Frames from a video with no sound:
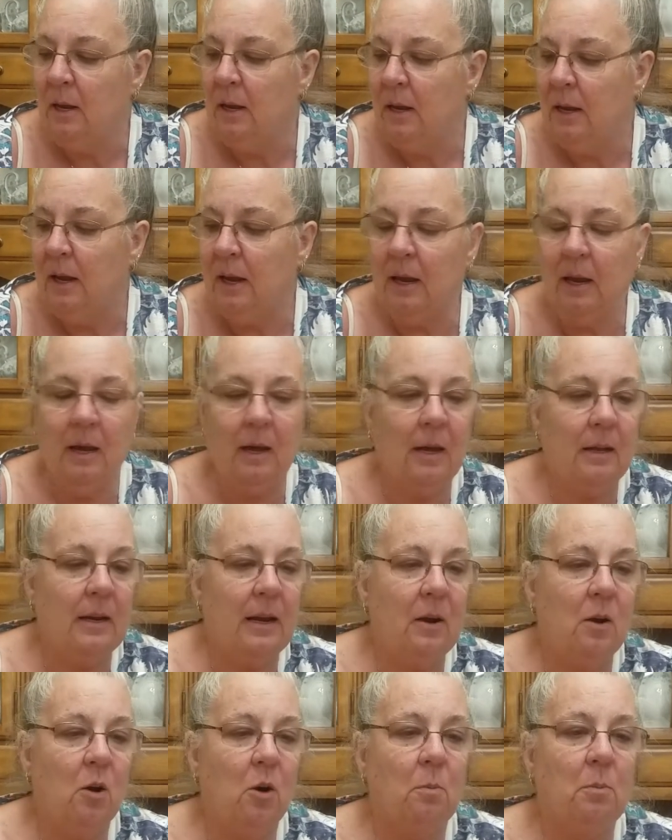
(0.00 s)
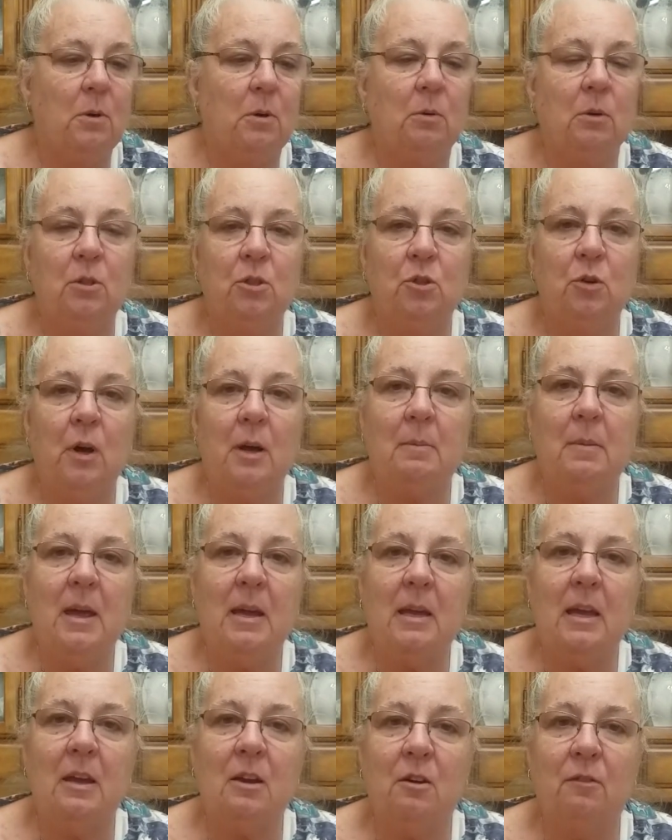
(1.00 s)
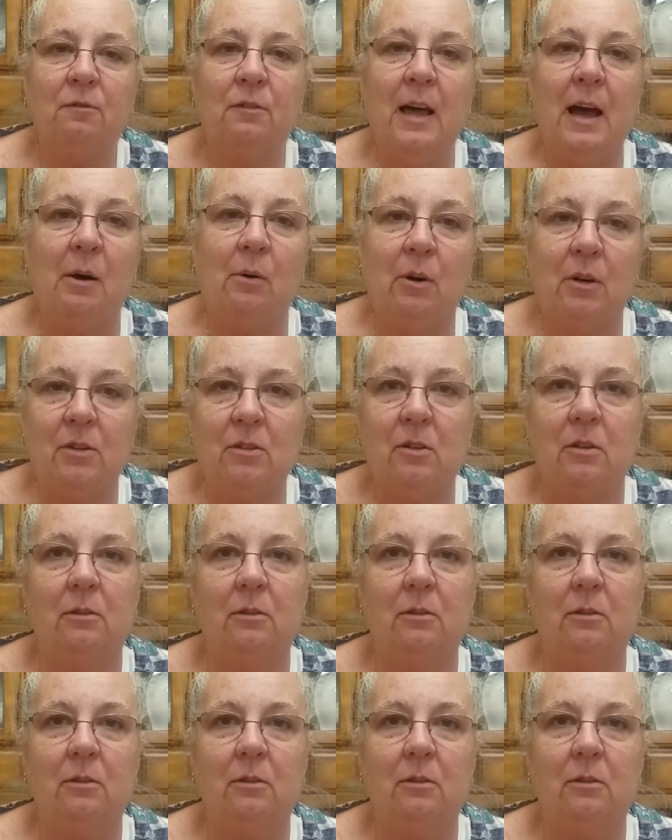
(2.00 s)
and I hope you enjoy making your flowers.